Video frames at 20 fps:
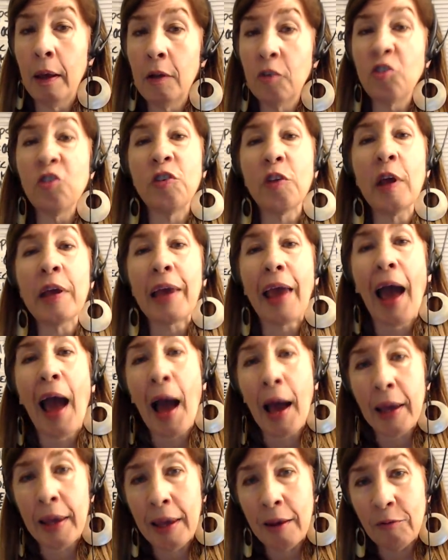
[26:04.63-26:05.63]
Just like
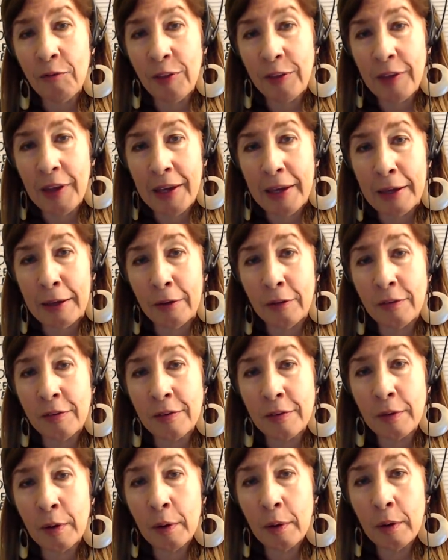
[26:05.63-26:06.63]
I have
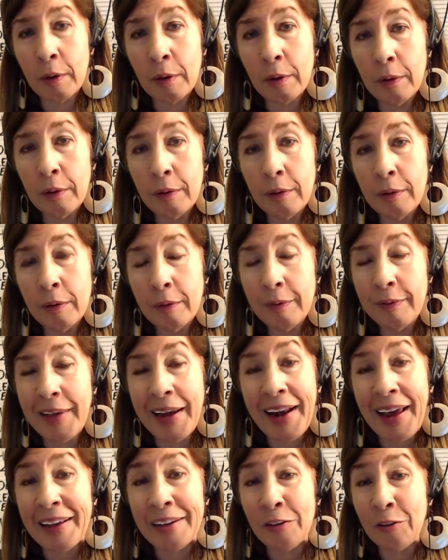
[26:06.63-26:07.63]
things that
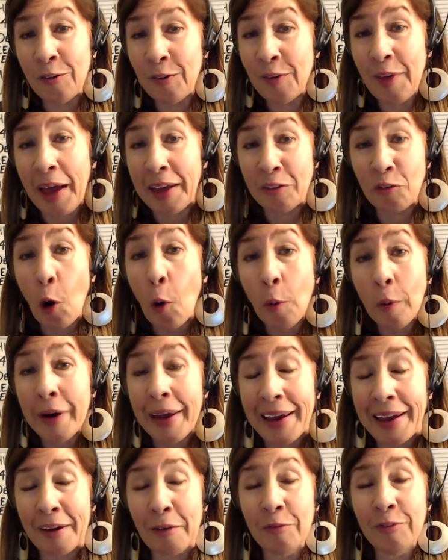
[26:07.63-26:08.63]
I, I don't
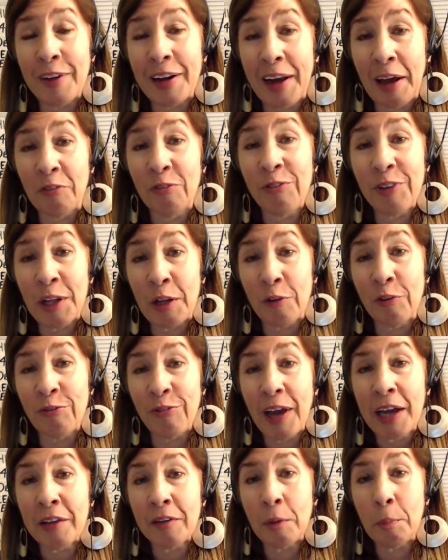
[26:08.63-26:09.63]
have that I feel
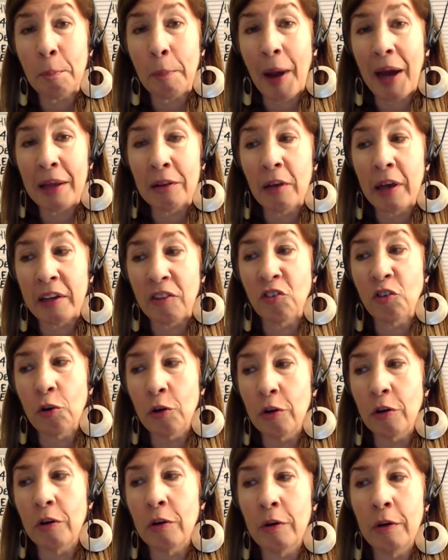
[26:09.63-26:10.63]
affected by, like
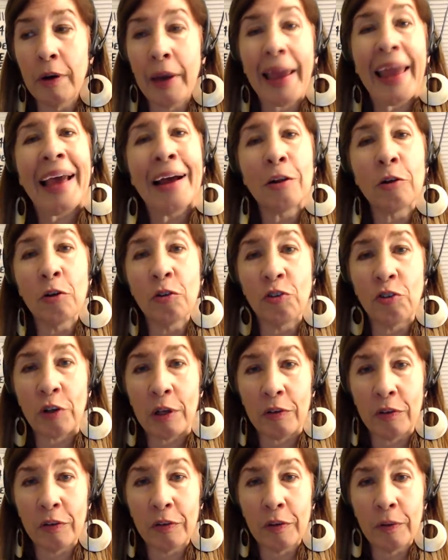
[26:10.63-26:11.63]
certain
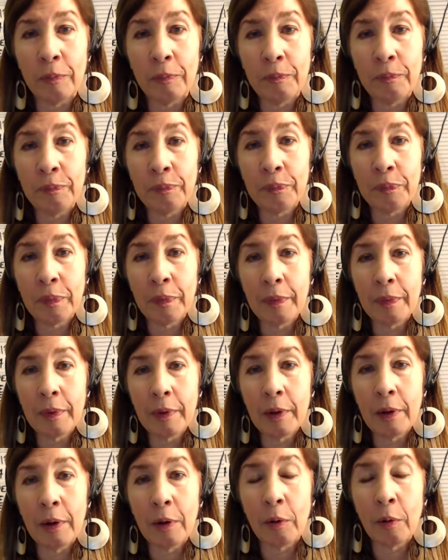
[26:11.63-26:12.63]
allergies.
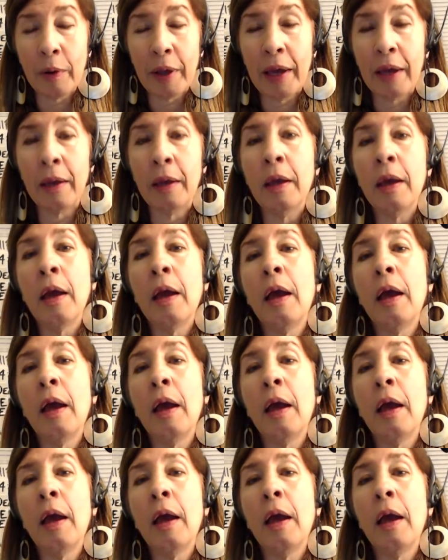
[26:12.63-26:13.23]
Okay?